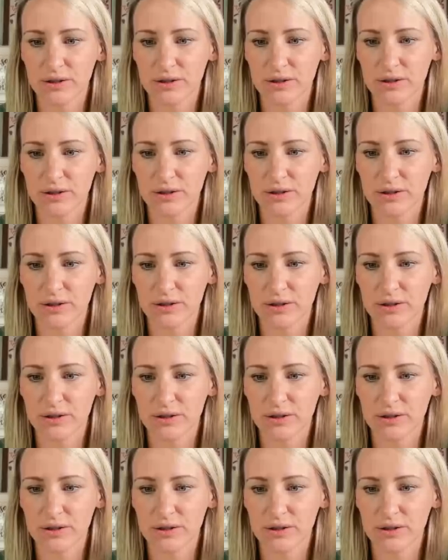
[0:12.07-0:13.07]
pin a
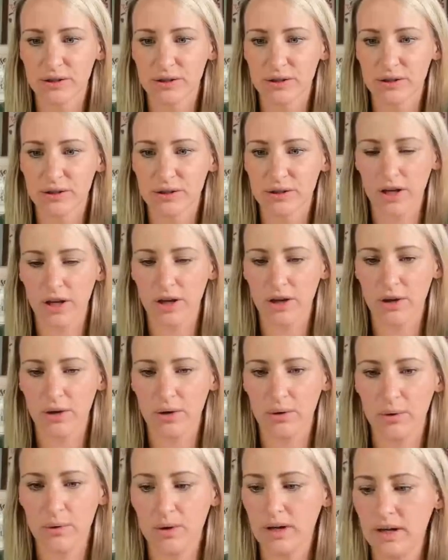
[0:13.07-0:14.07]
comment for
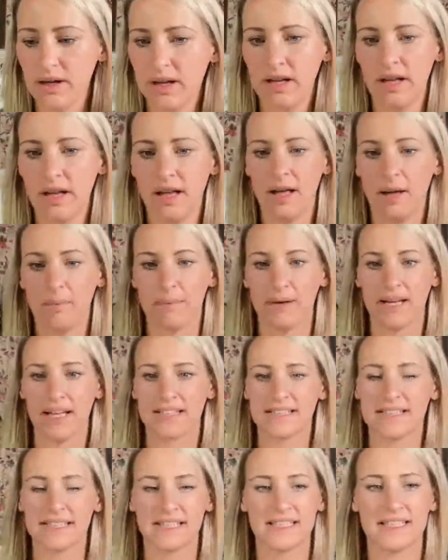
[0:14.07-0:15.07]
you
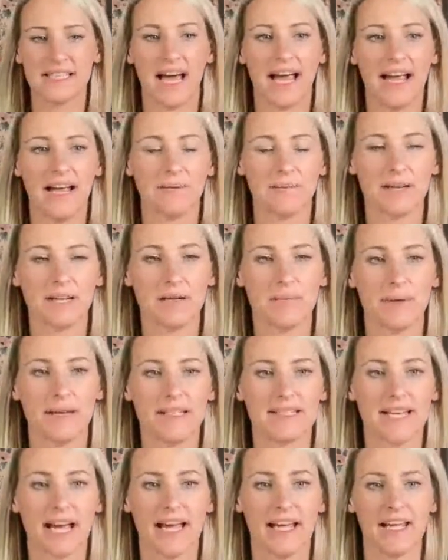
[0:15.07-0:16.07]
because today I'm going to
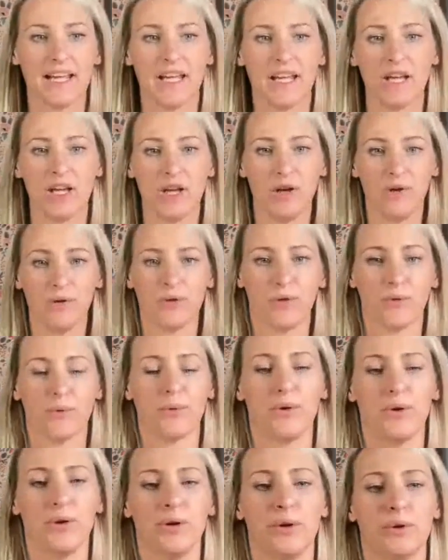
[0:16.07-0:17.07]
be taking you
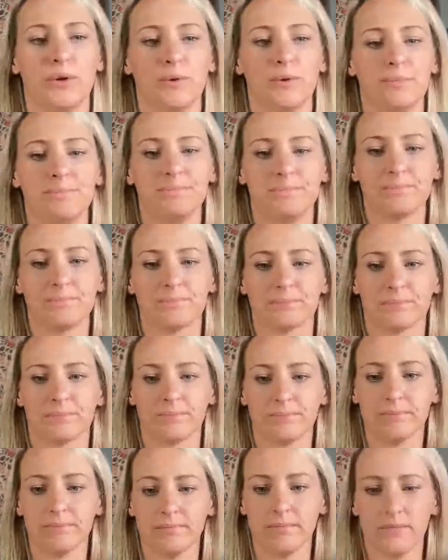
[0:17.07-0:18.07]
through,
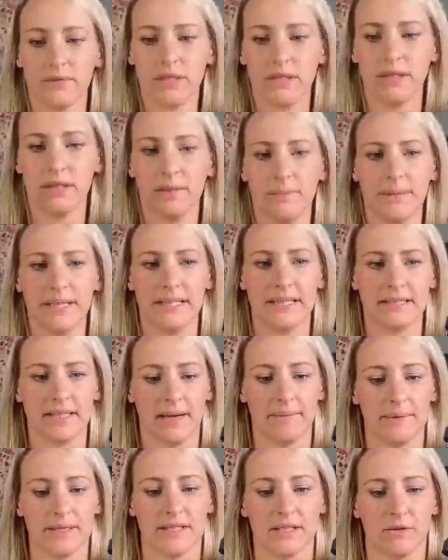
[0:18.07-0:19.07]
let me
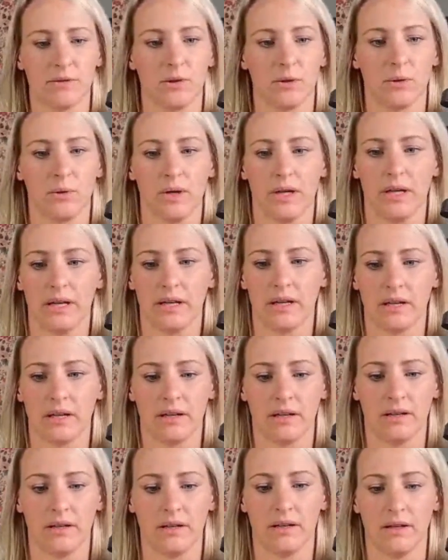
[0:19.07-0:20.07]
type this in real quick.
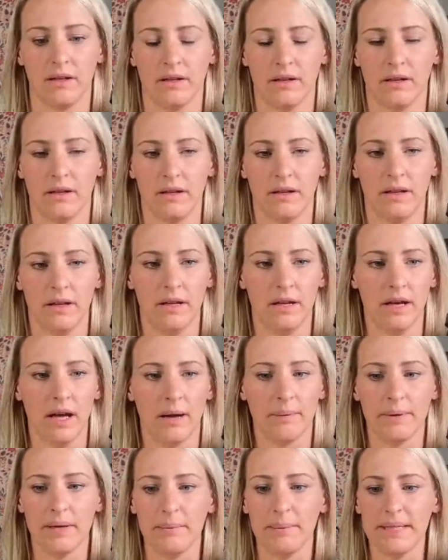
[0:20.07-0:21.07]

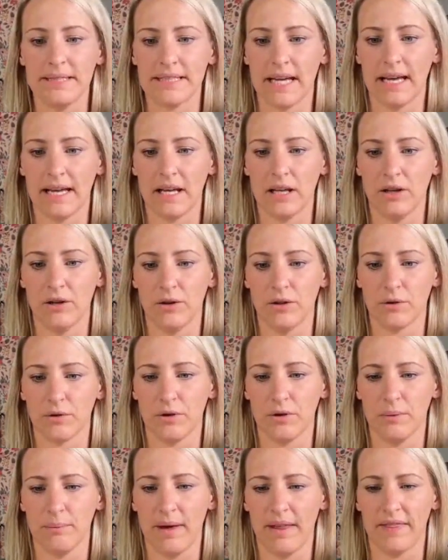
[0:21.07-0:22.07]
I'm going to be taking you
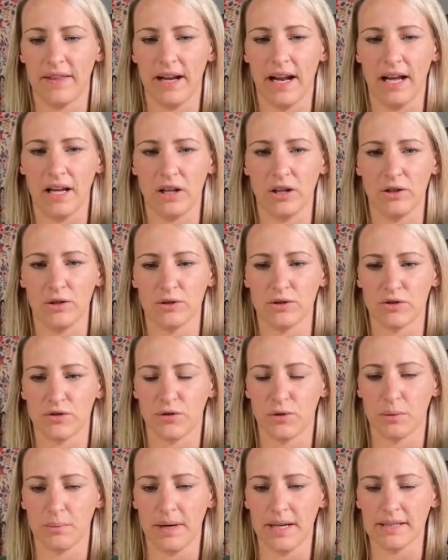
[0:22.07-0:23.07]
through a method I use
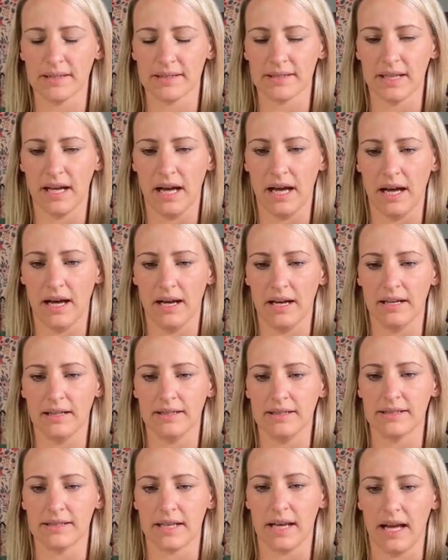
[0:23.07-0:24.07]
for my
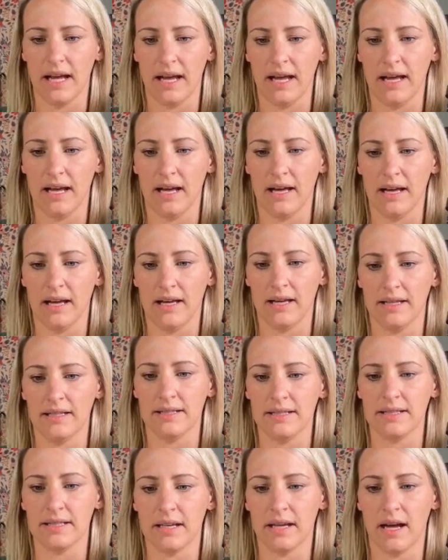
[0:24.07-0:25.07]
signs,
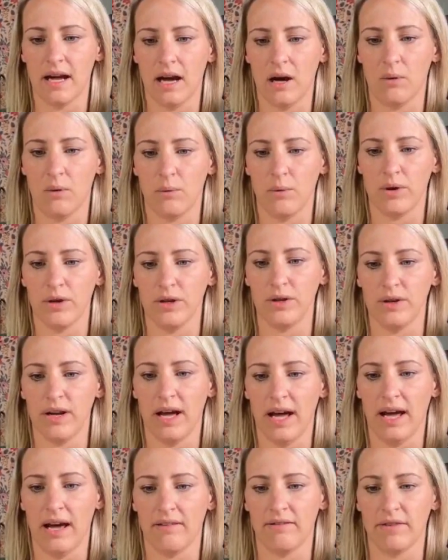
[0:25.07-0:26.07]
and I want you to
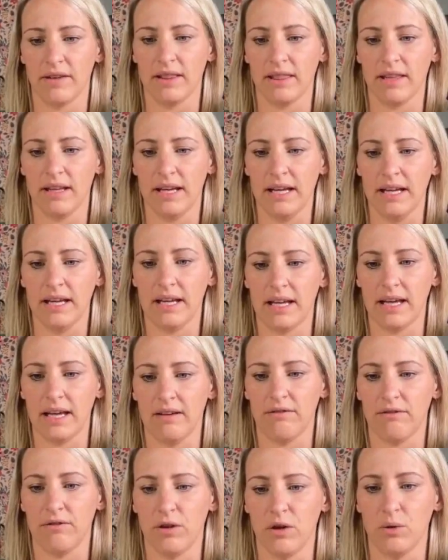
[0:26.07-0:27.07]
have a link
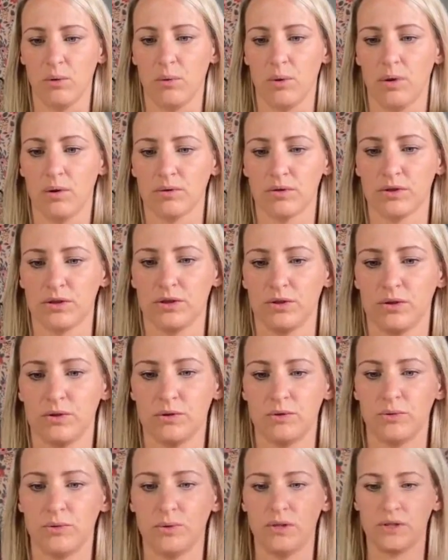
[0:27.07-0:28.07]
if you want
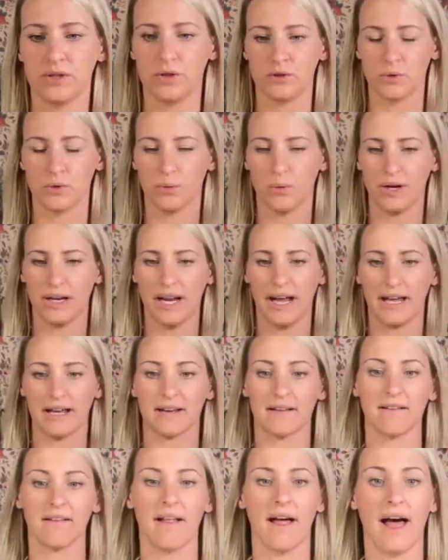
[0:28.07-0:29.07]
to join a
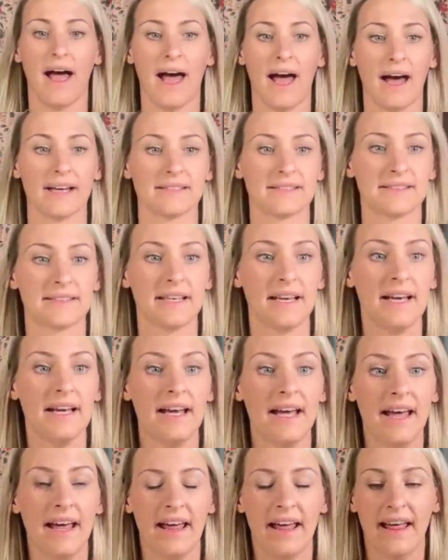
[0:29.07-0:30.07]
class
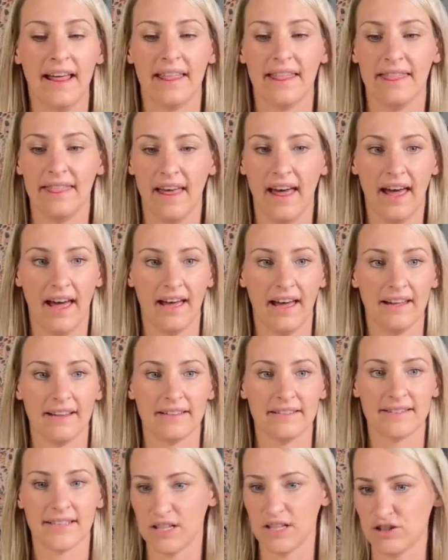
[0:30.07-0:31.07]
that
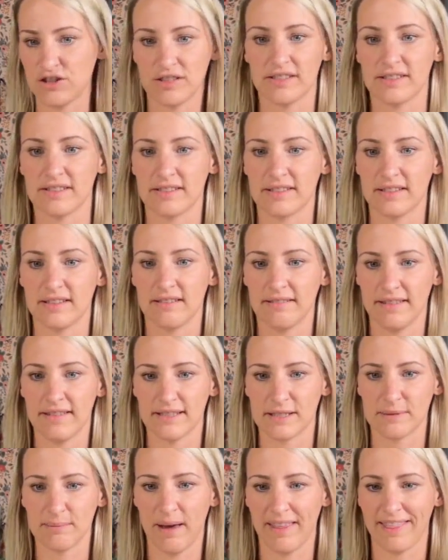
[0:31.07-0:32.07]
teaches
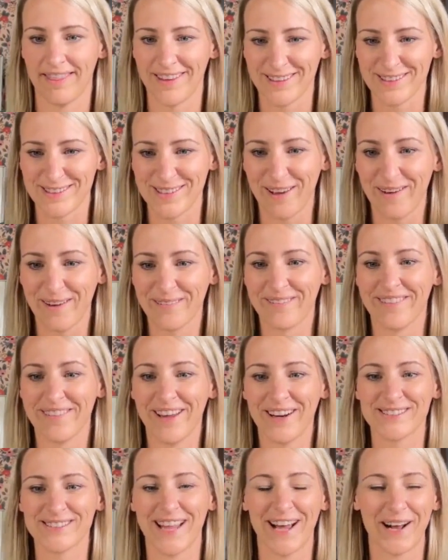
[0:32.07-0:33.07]
this method. So
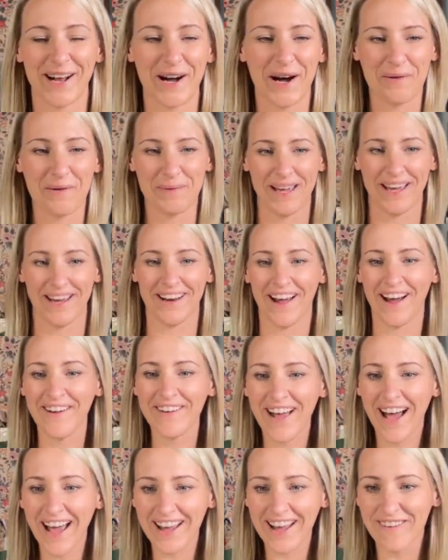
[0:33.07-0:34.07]
there's that comment.
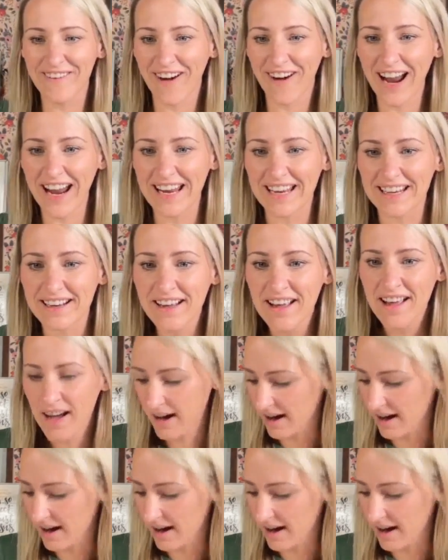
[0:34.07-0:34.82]
Okay, great.